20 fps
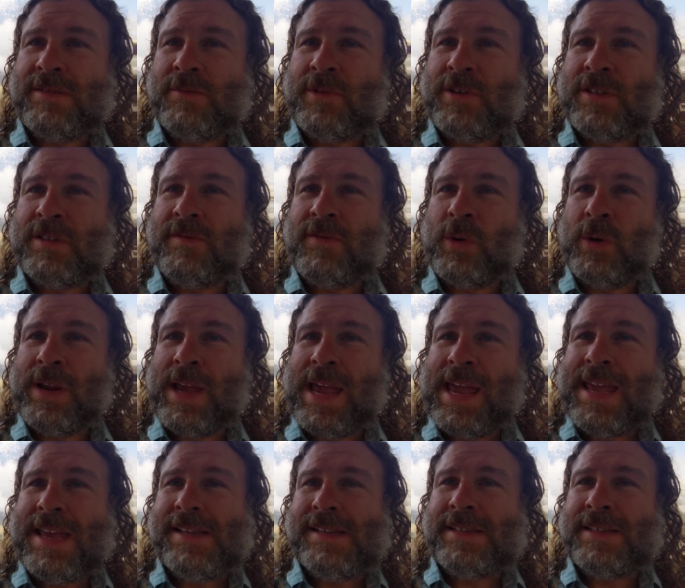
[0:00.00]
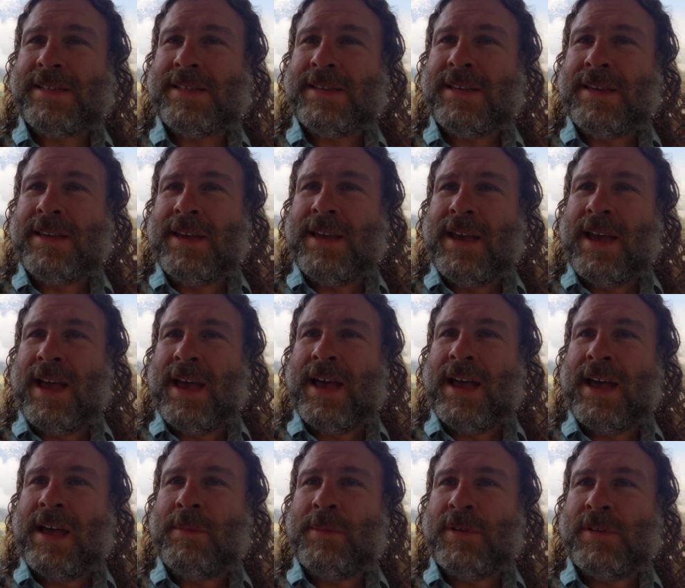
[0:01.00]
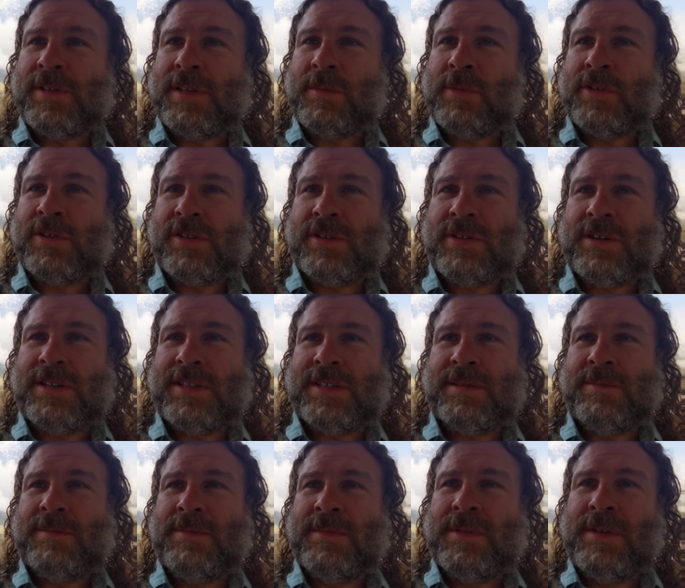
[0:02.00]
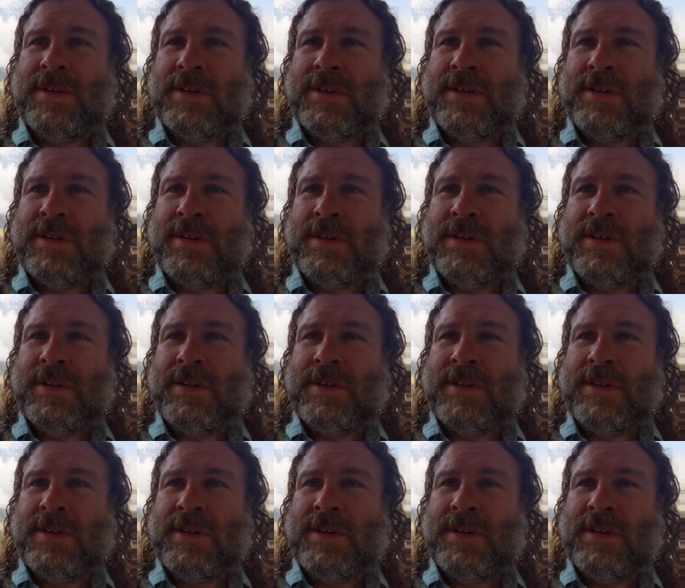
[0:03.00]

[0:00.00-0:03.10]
and went to the Fort Hayes Museum, which also has some